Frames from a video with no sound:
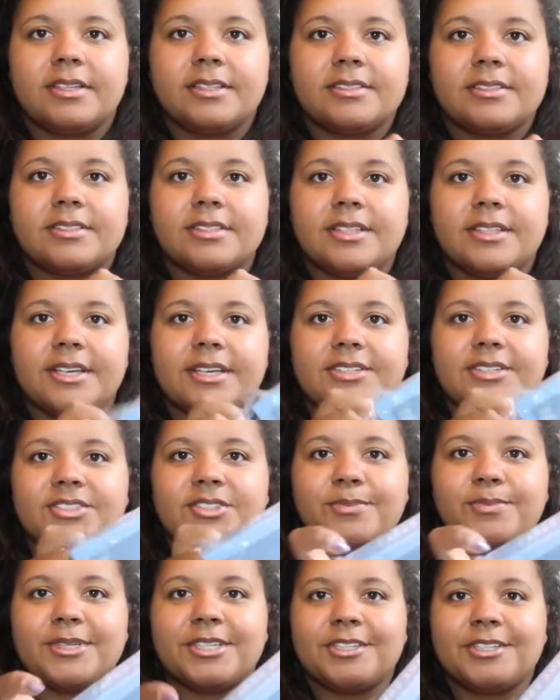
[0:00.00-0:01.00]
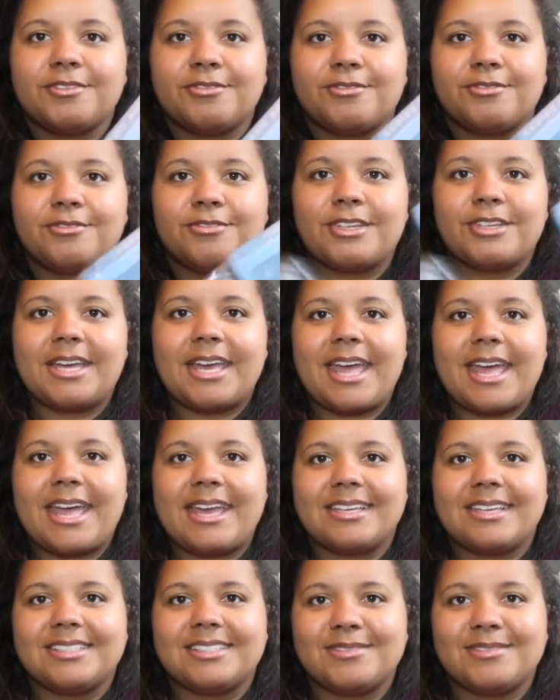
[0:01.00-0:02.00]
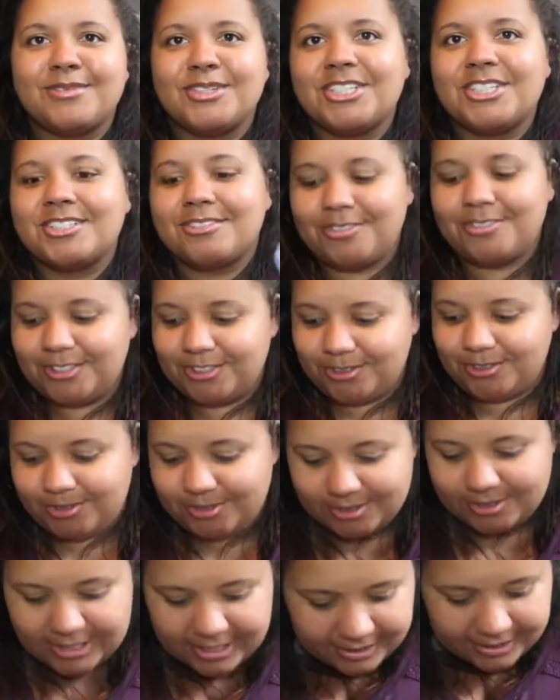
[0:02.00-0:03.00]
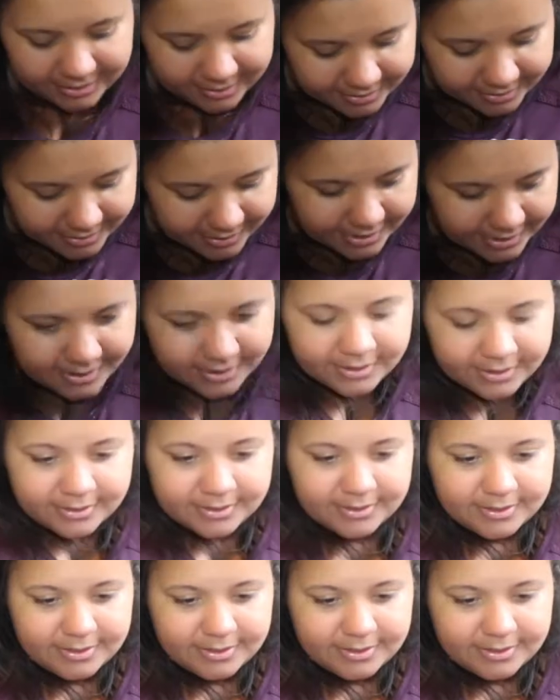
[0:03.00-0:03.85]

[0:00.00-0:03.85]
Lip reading: So there's your bit of ASMR if you like that.